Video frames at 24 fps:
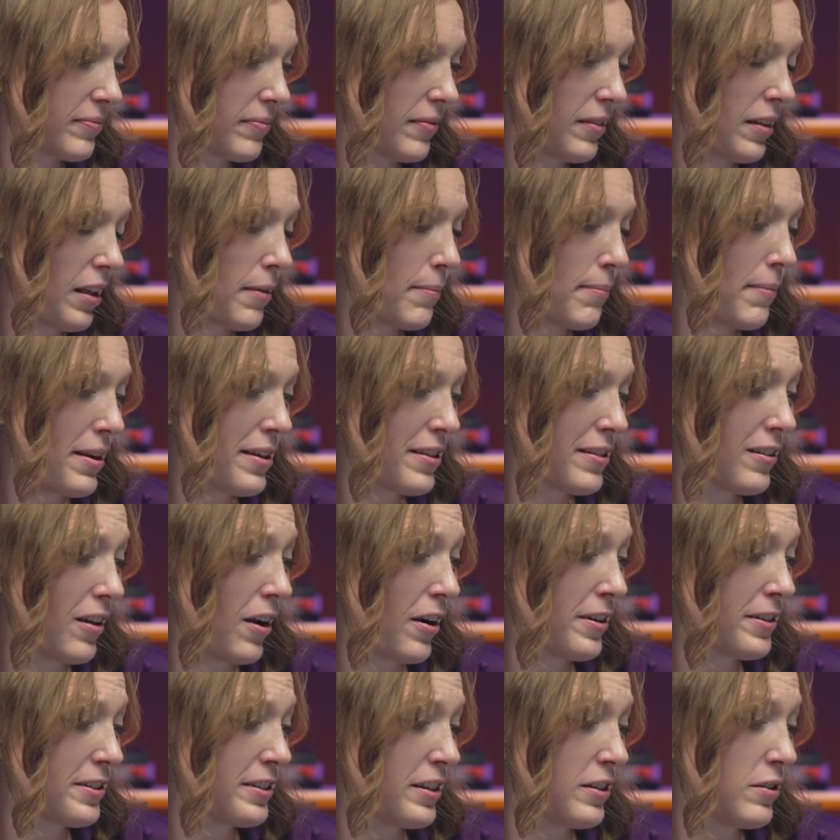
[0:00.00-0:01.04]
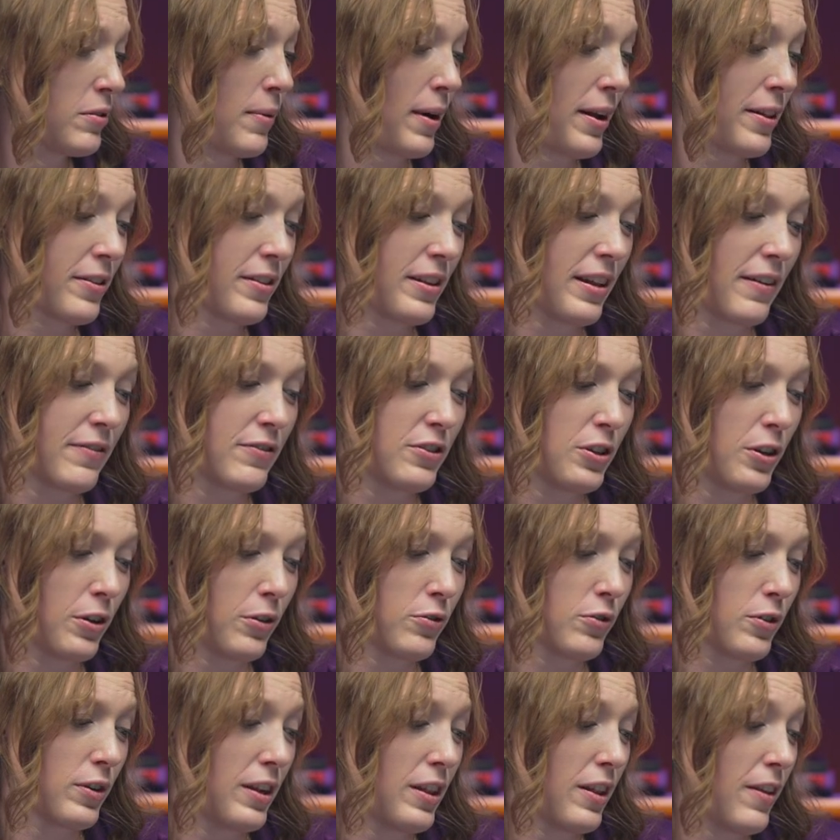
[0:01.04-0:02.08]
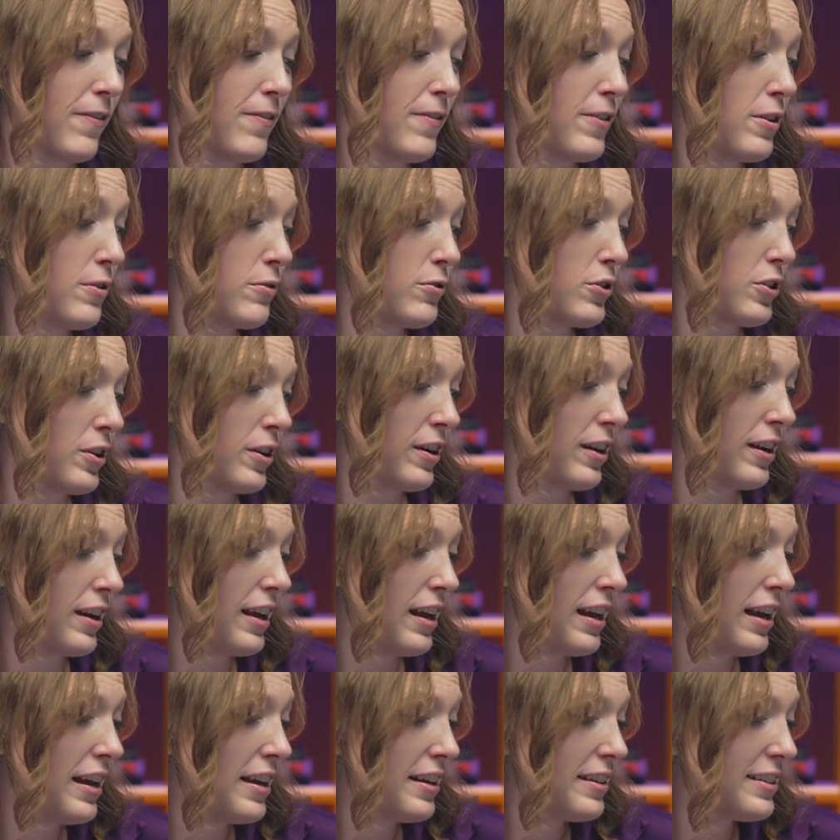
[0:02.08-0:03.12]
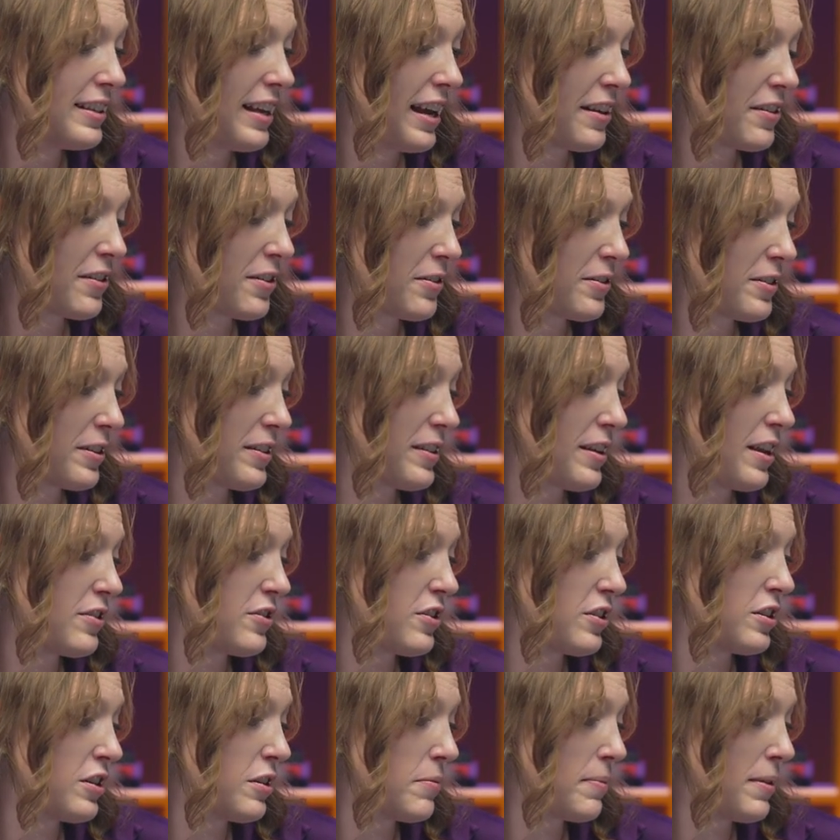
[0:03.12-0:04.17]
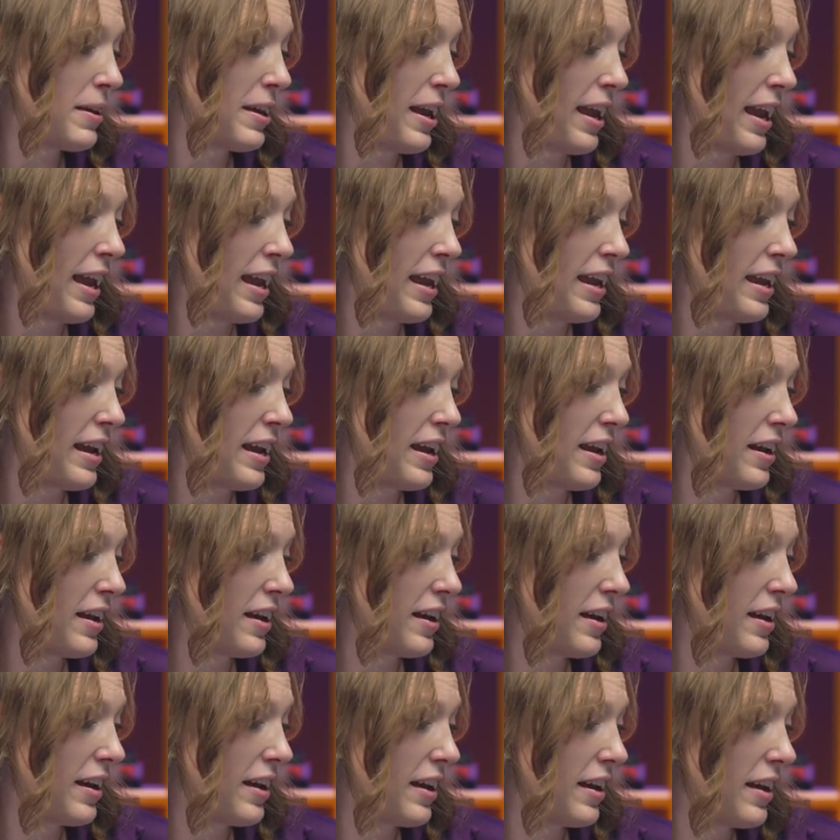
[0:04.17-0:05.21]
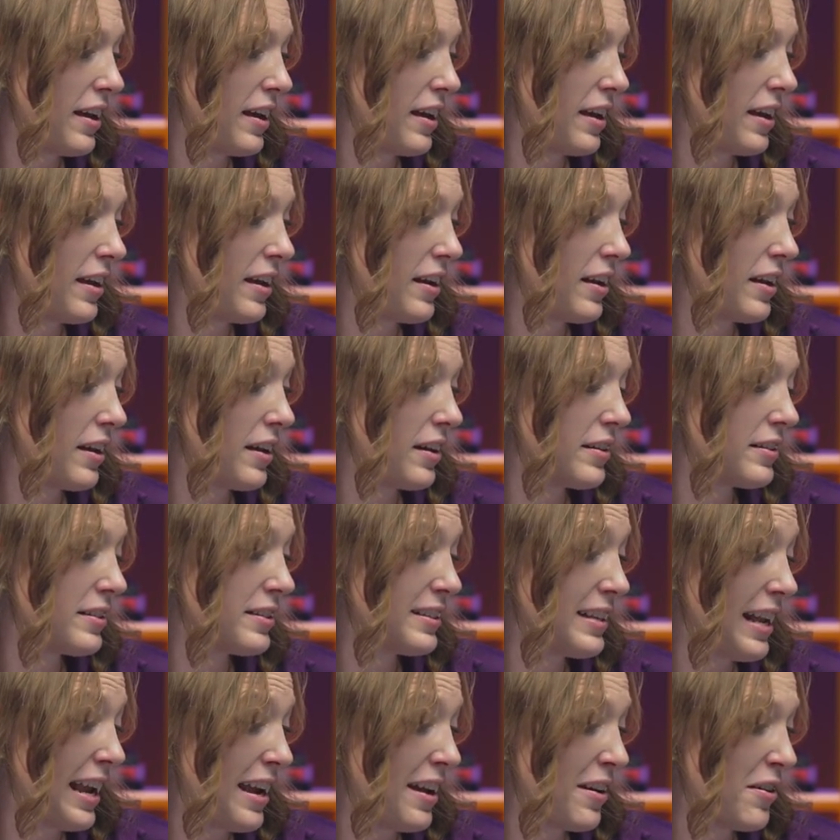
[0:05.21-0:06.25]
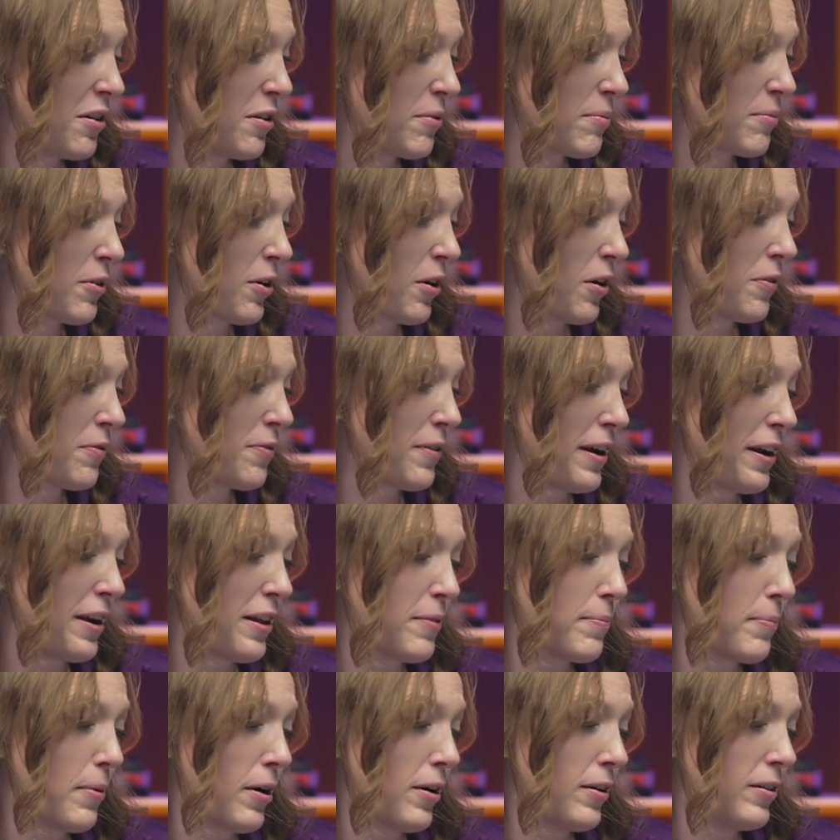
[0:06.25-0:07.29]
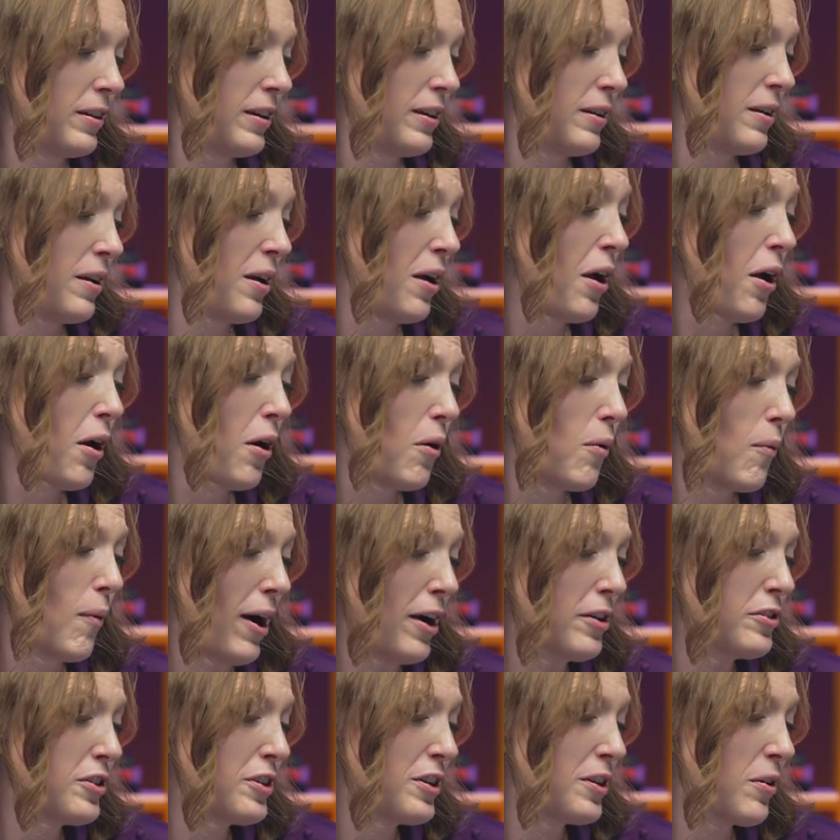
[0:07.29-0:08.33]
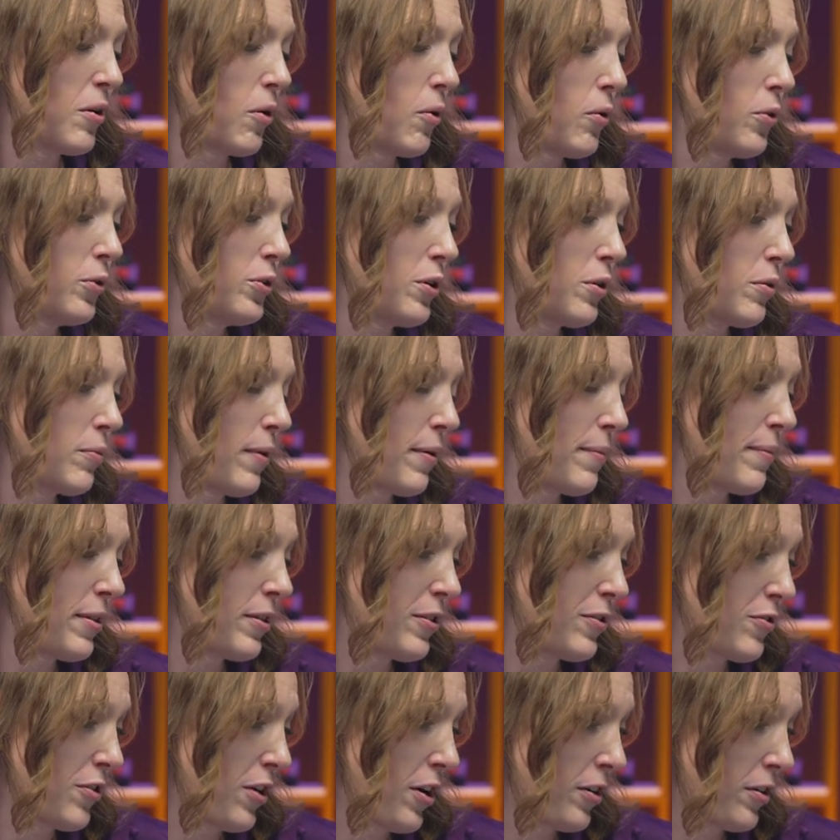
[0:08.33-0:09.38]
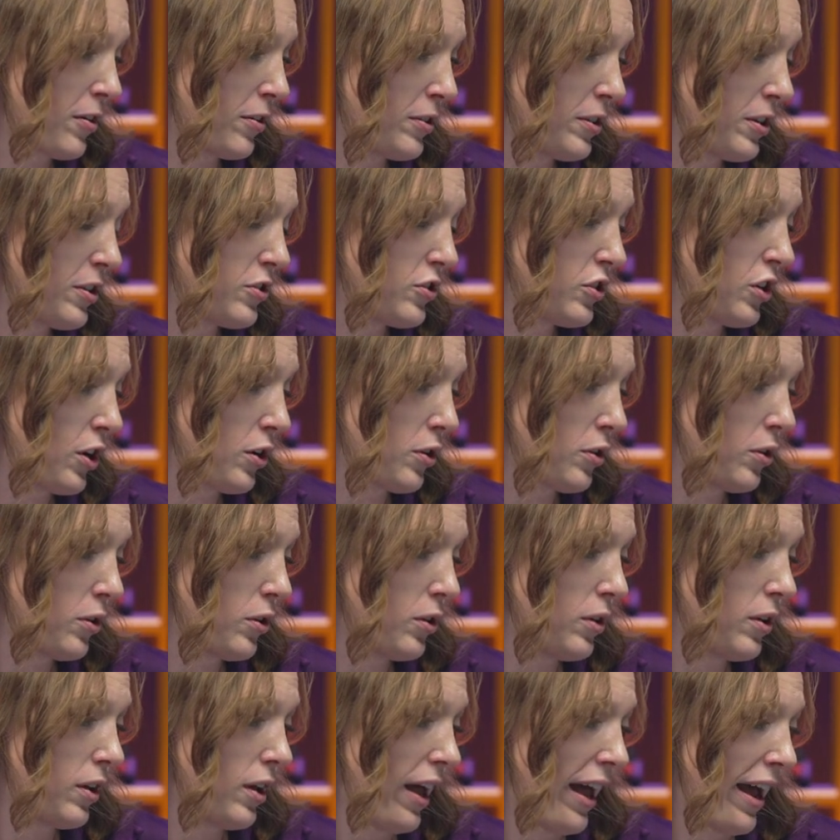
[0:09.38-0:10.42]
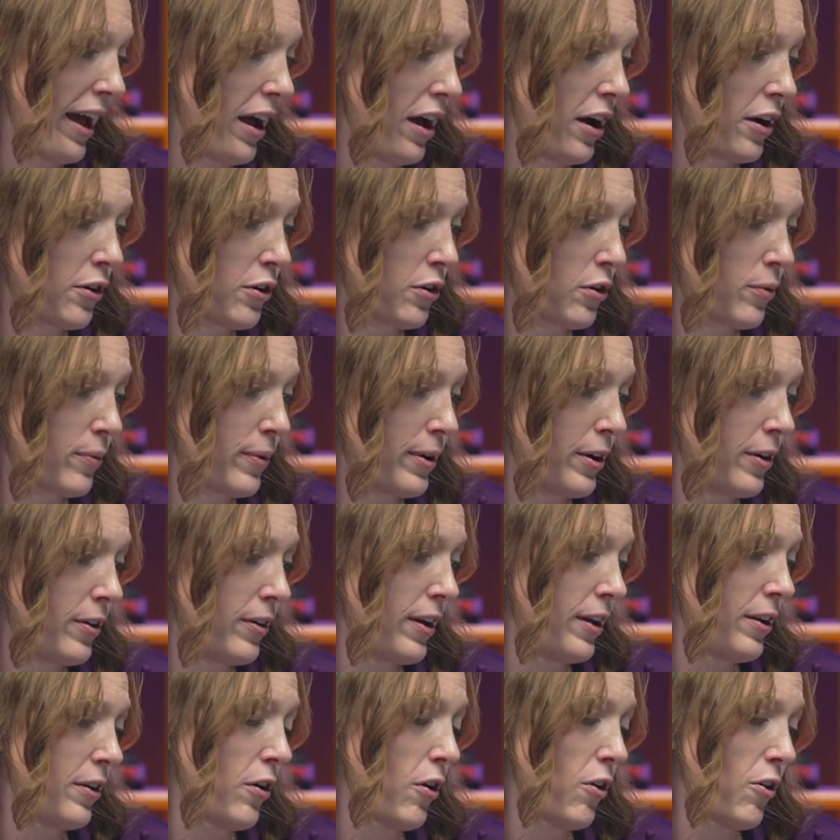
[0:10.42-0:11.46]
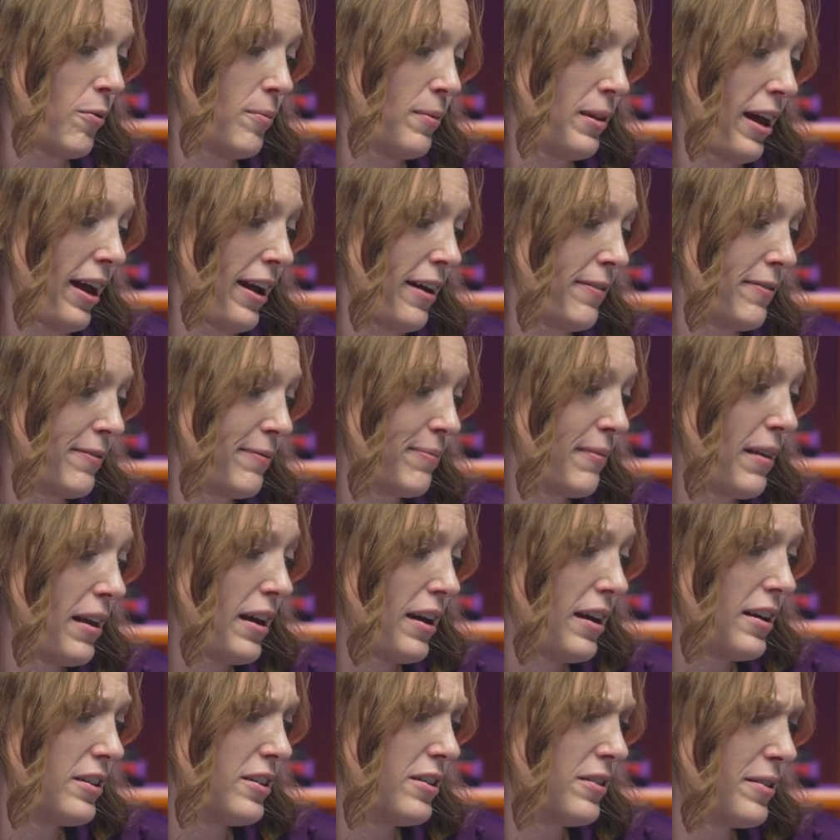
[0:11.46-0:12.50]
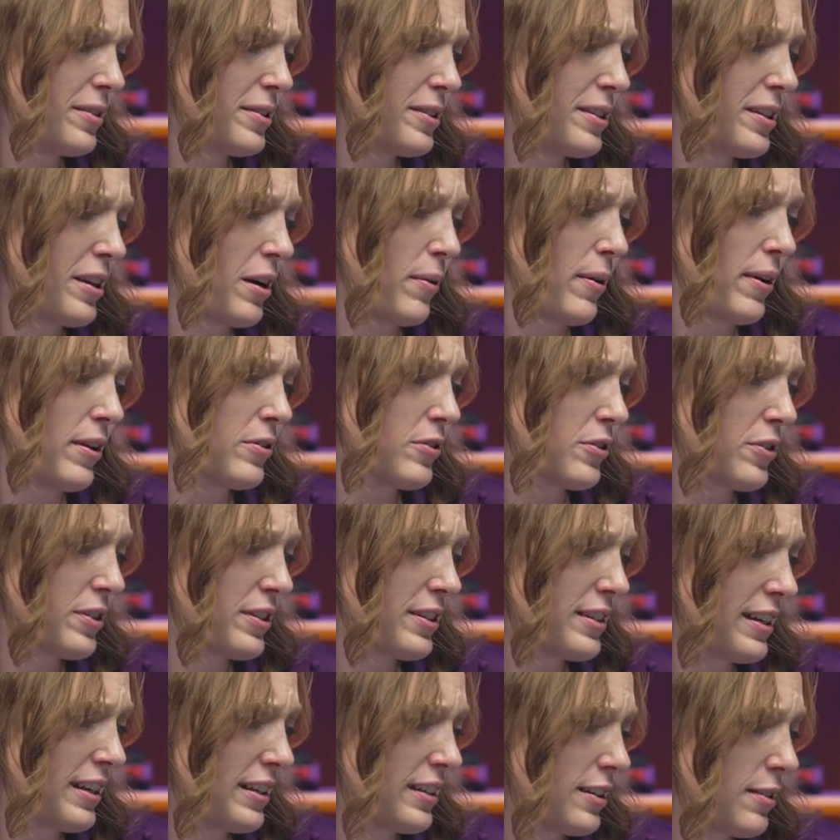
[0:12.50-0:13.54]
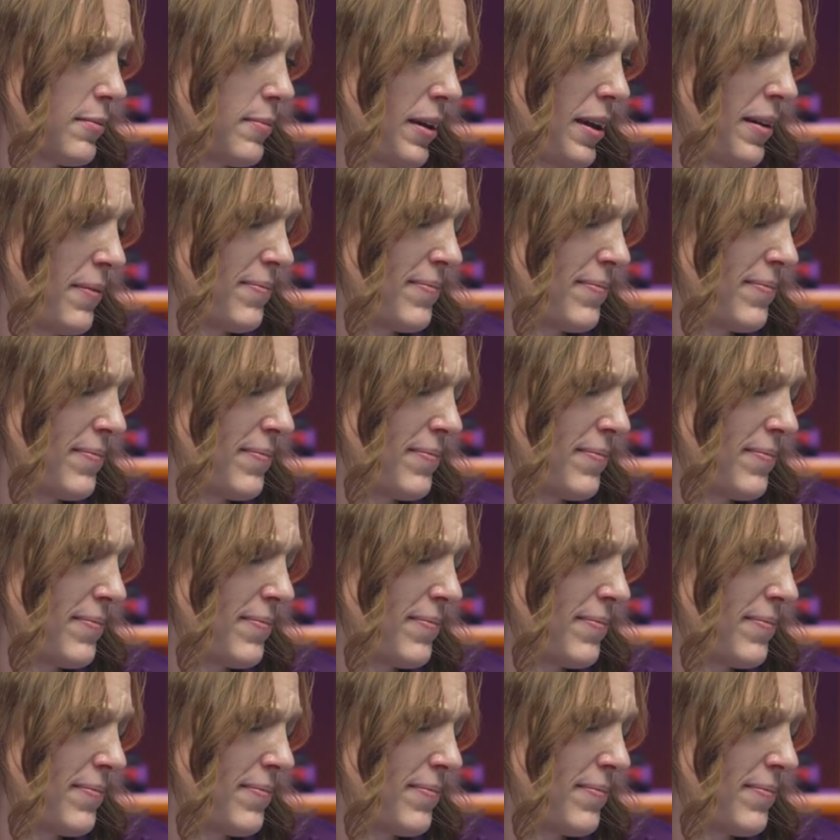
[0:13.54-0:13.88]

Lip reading: Miss Larson, who wants to have children in the future, says her decision to be a stay-at-home girlfriend is partly watching older women struggle to juggle a career and home life. You know what's so interesting to me?